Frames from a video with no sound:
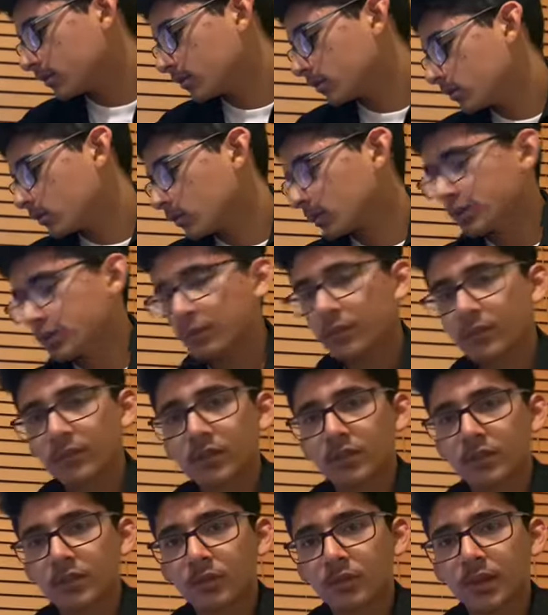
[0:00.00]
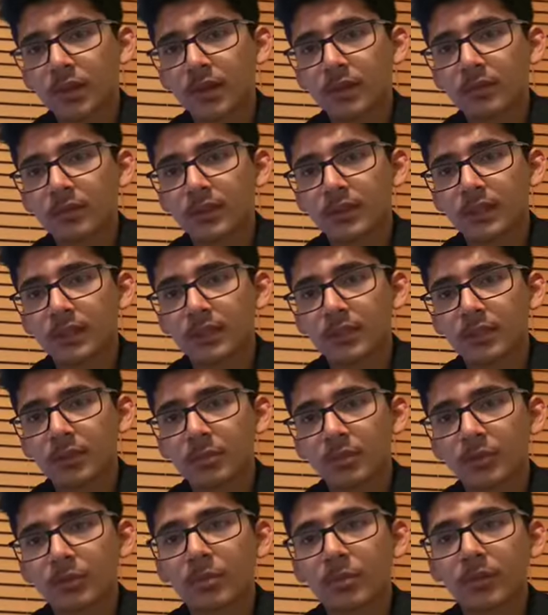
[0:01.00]
Once we finish with that, we get the
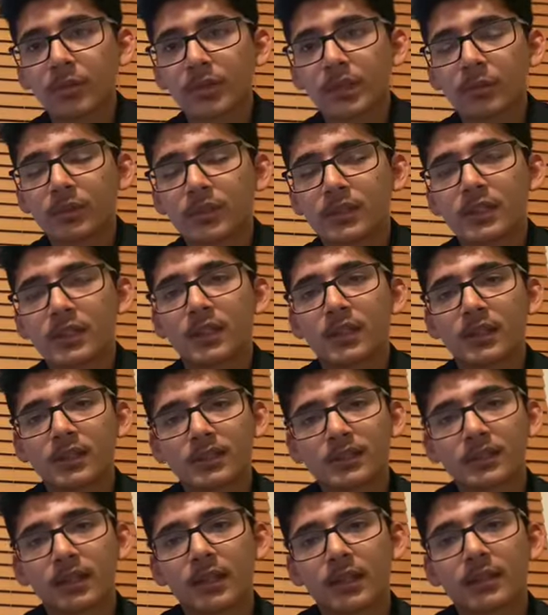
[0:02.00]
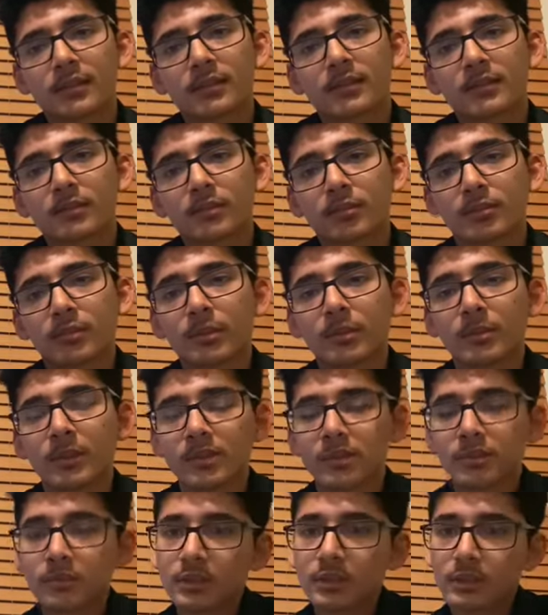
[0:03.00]
pulled pork and we set it aside, but make sure
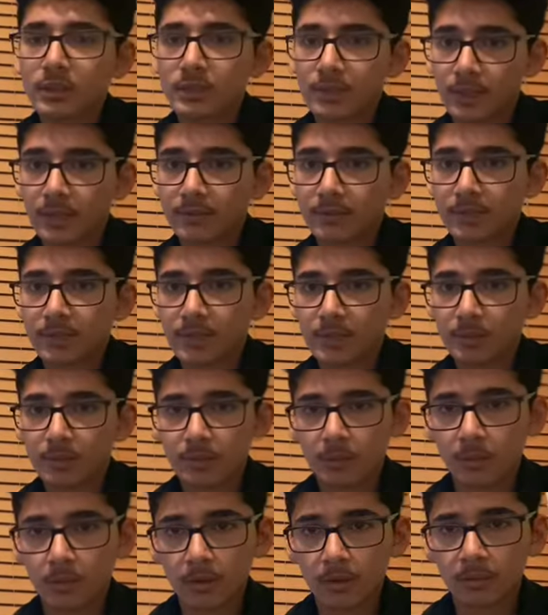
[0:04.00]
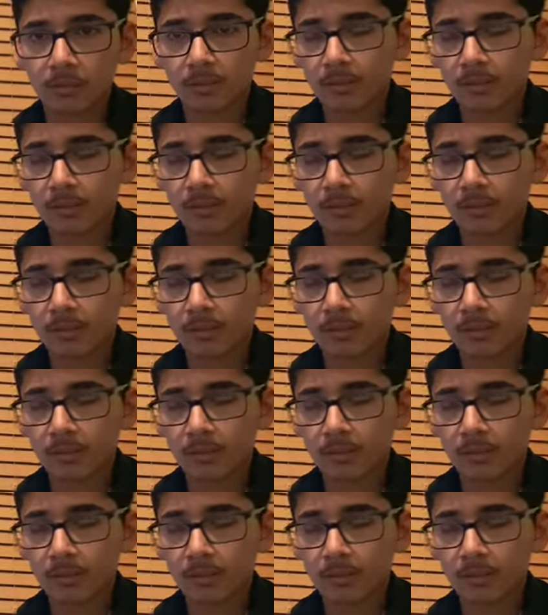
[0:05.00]
you have to keep it warm.